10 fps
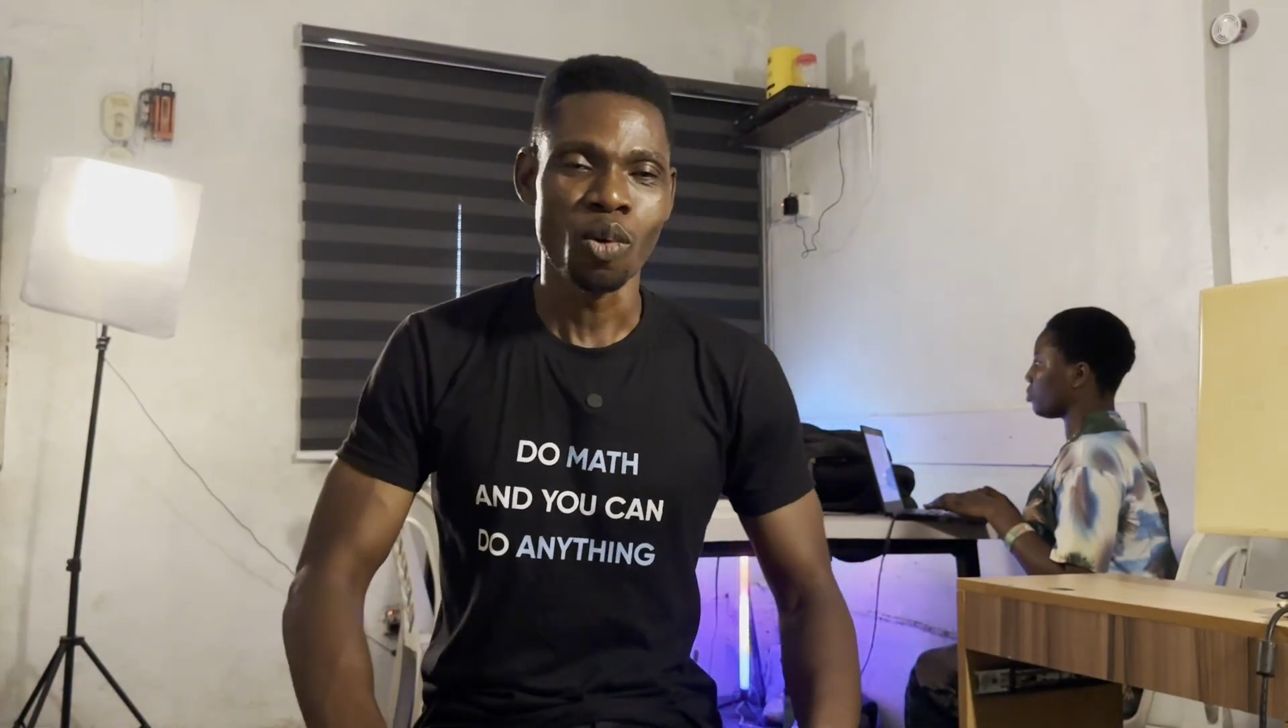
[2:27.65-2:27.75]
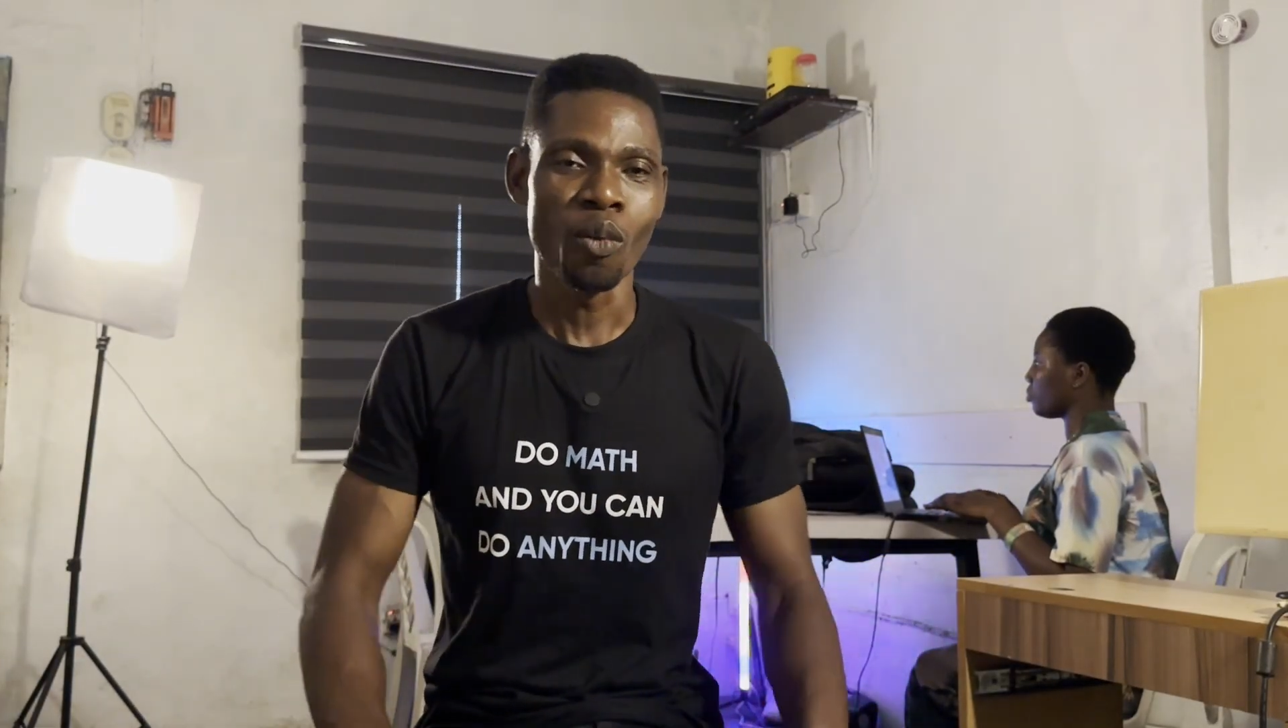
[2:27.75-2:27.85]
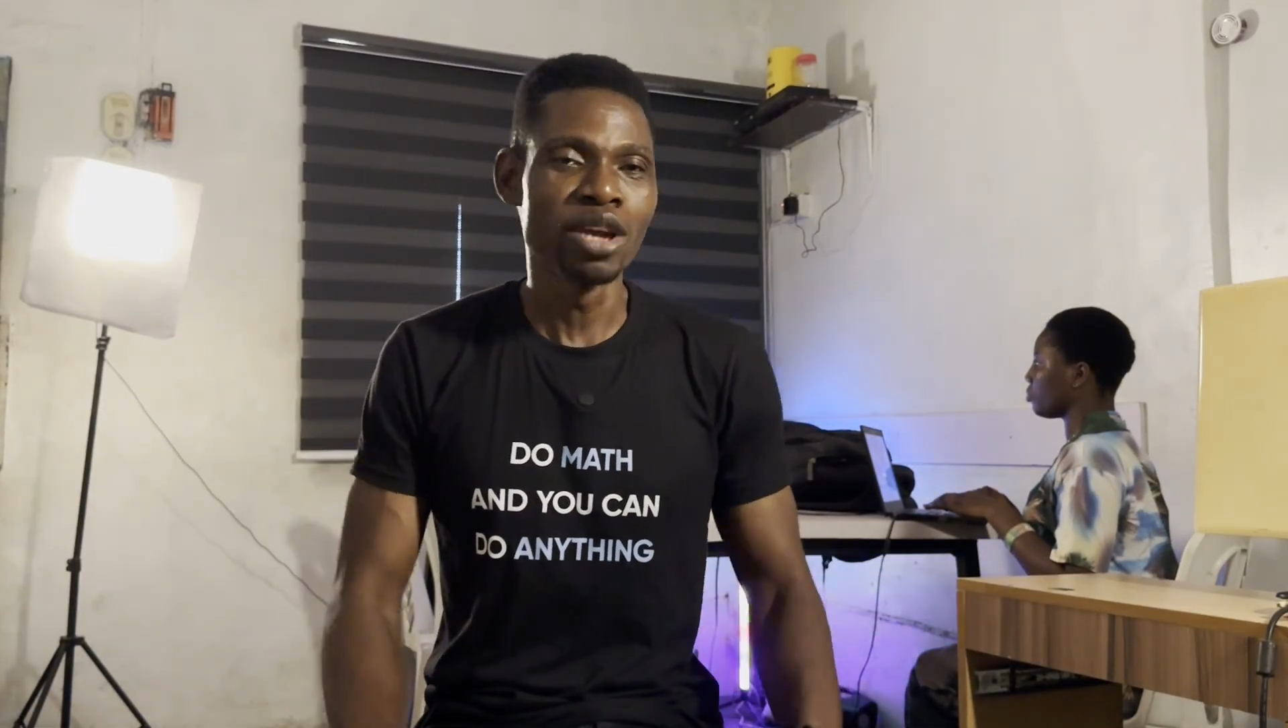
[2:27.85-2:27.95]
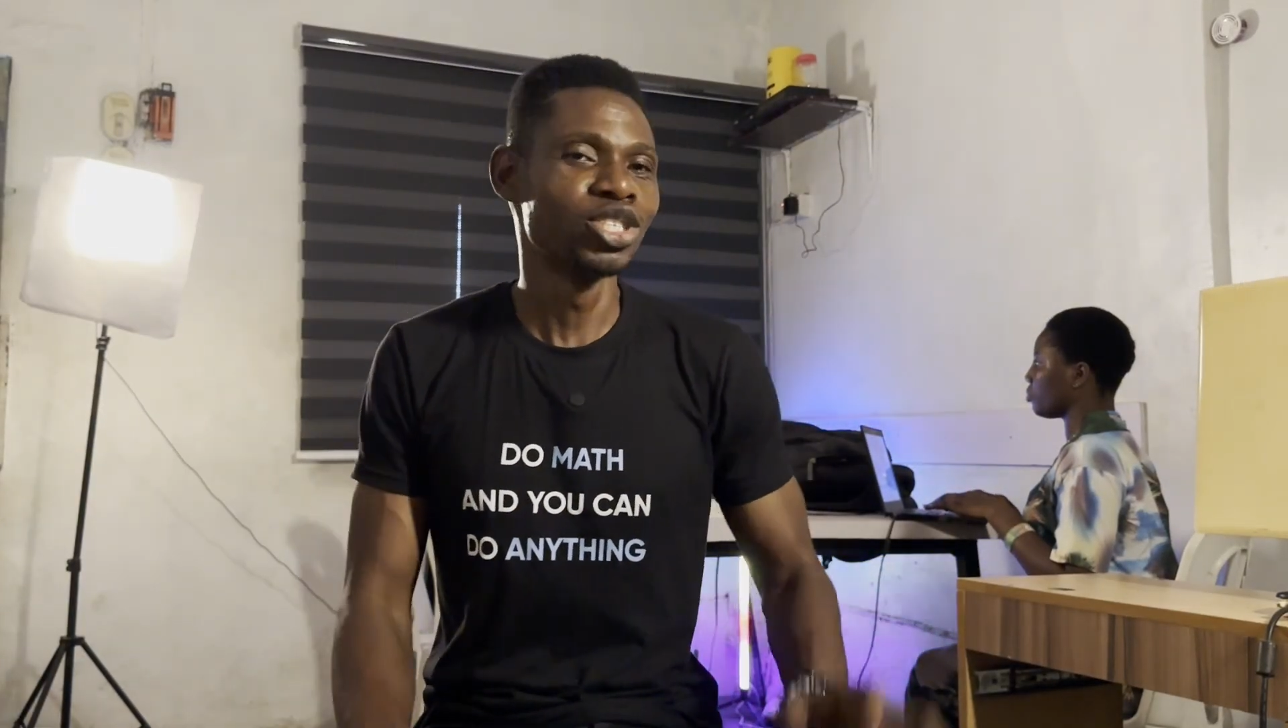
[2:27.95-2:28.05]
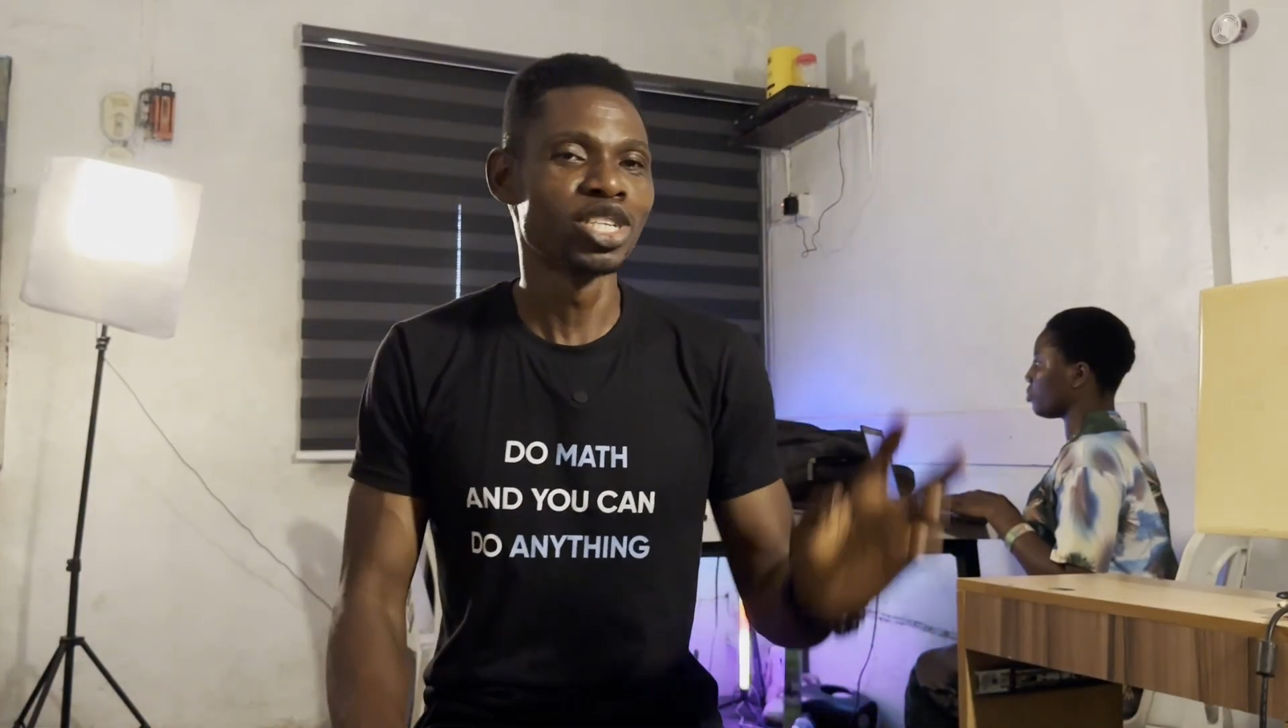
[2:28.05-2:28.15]

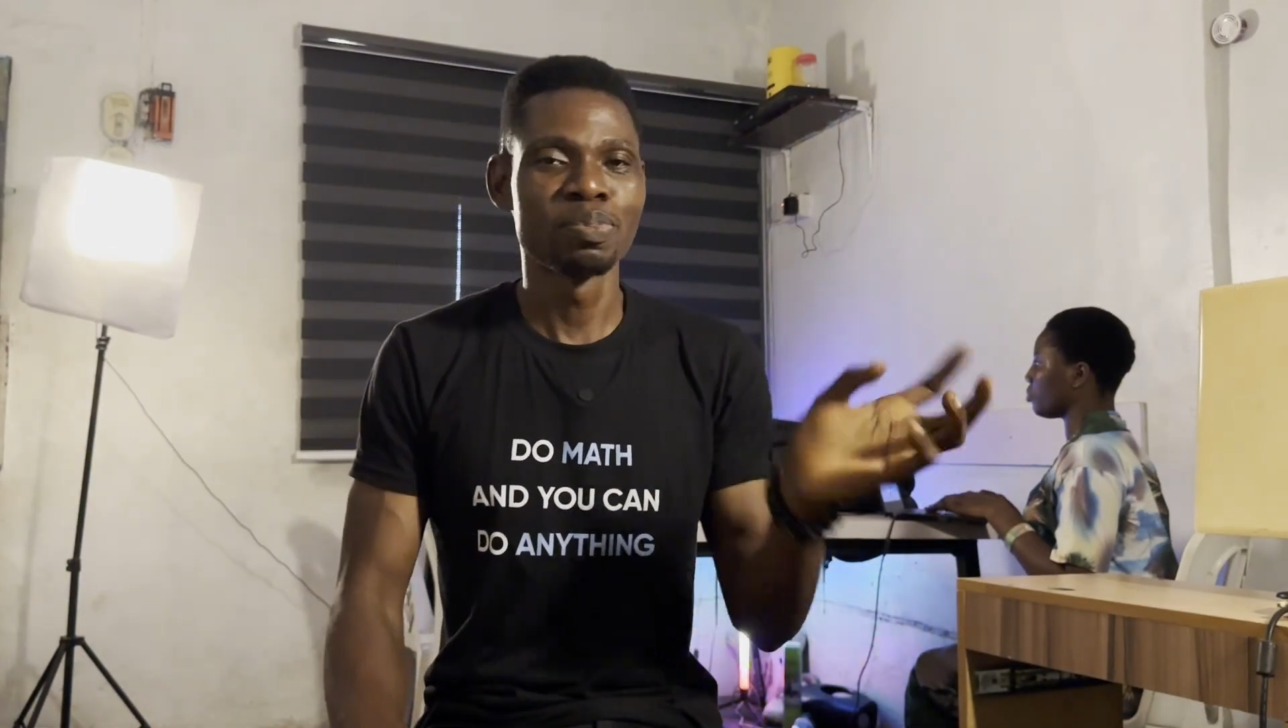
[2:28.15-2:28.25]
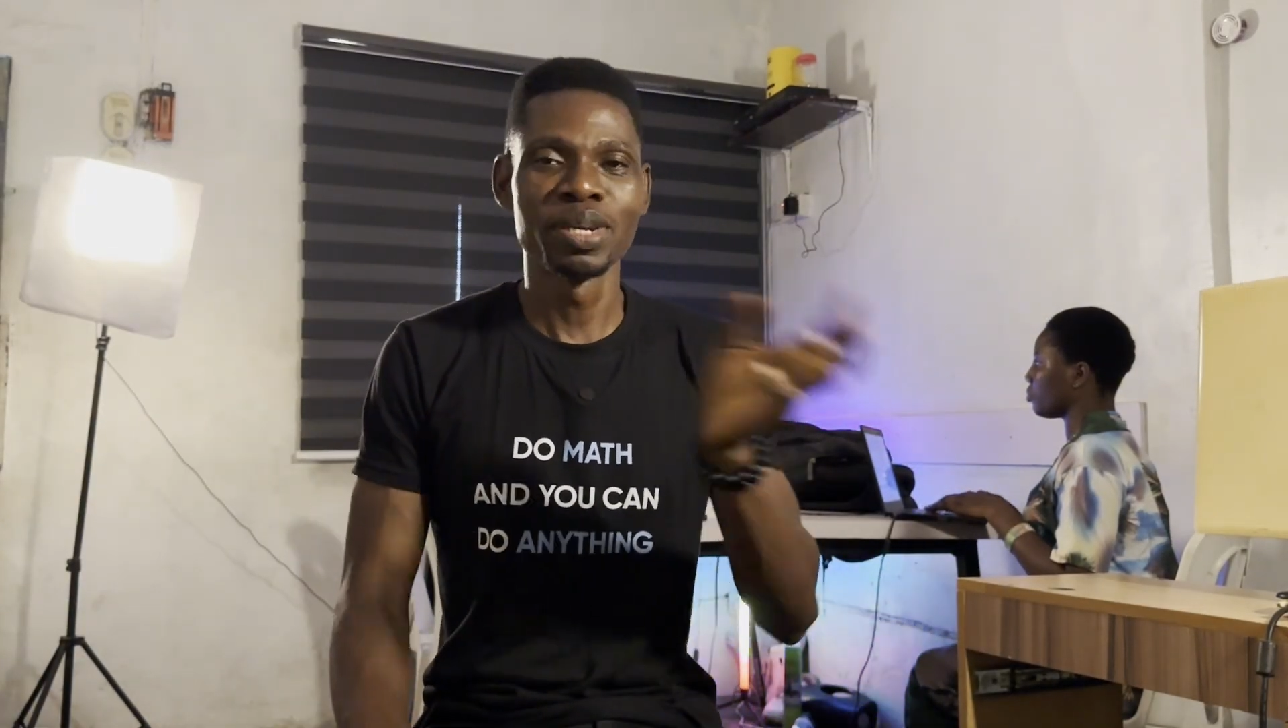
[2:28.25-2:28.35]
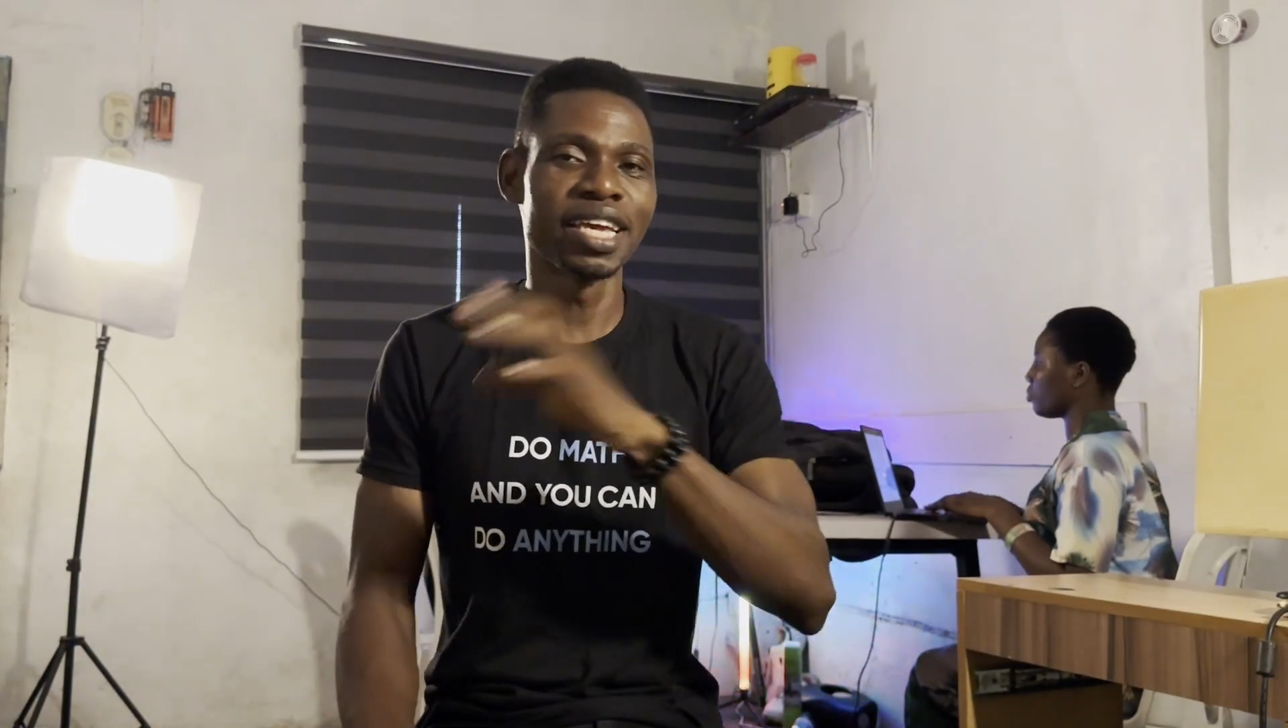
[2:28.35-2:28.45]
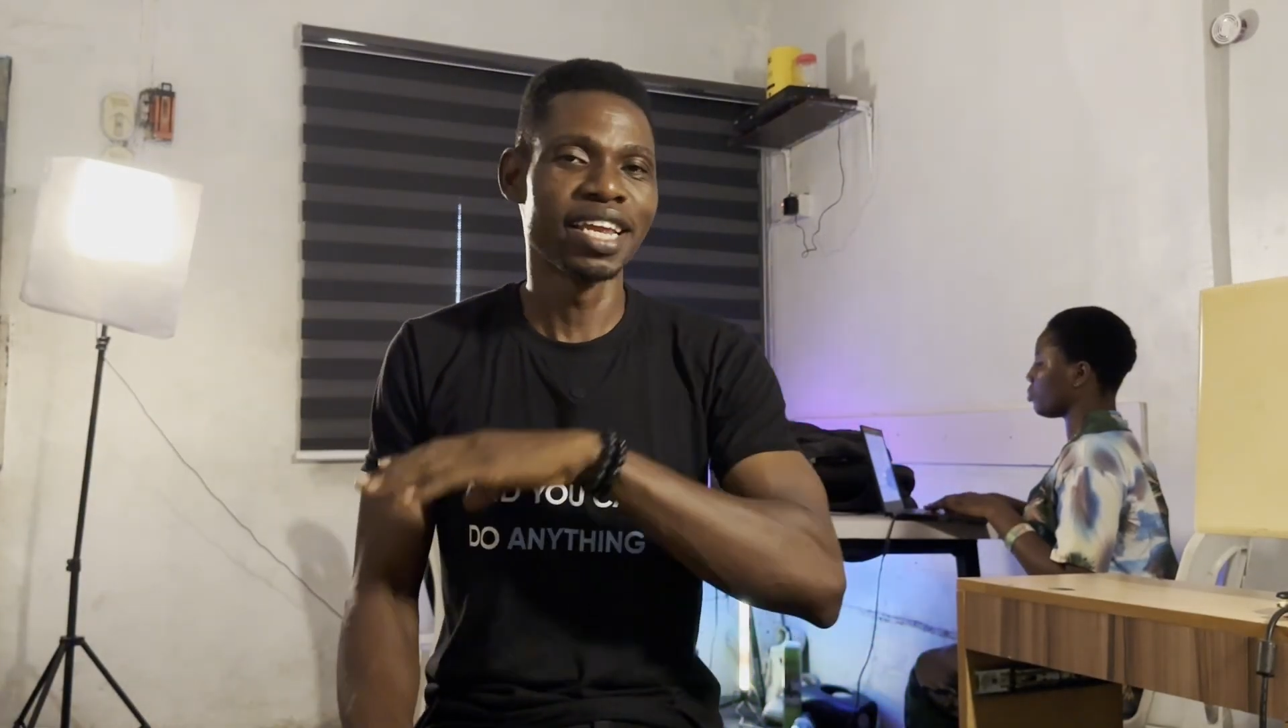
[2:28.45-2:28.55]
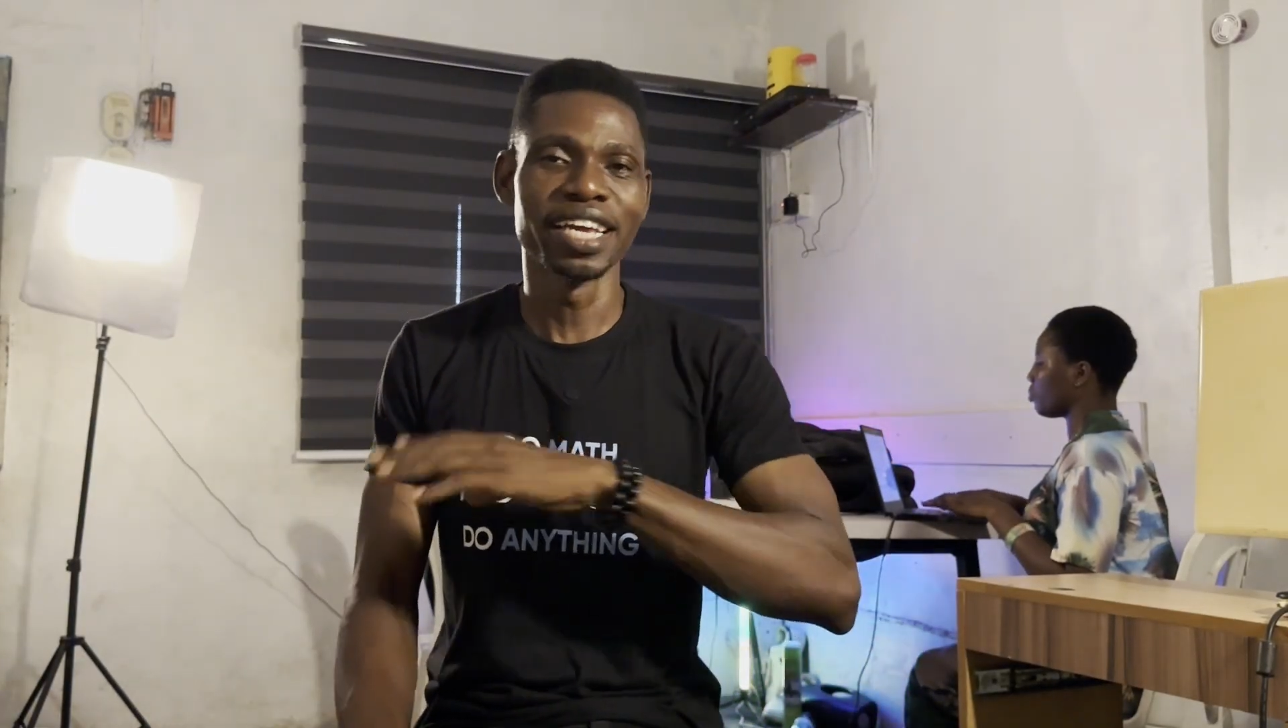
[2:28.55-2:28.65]
where you just
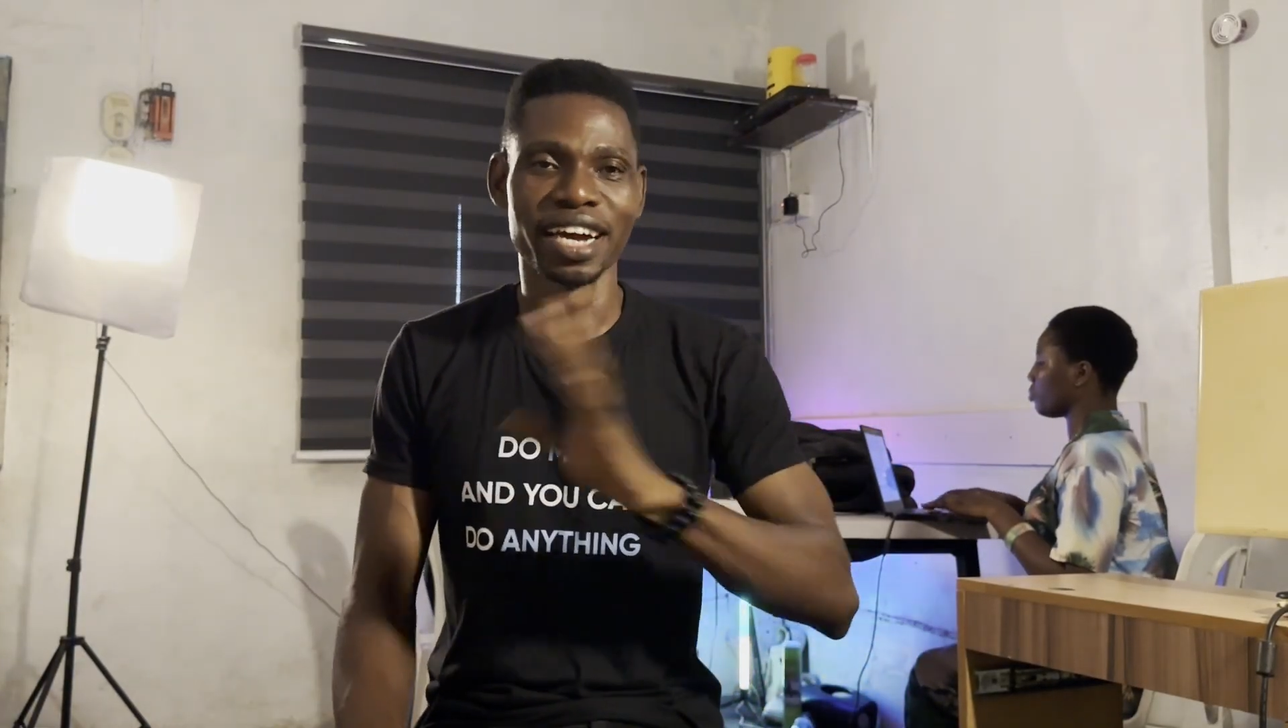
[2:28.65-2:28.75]
pick any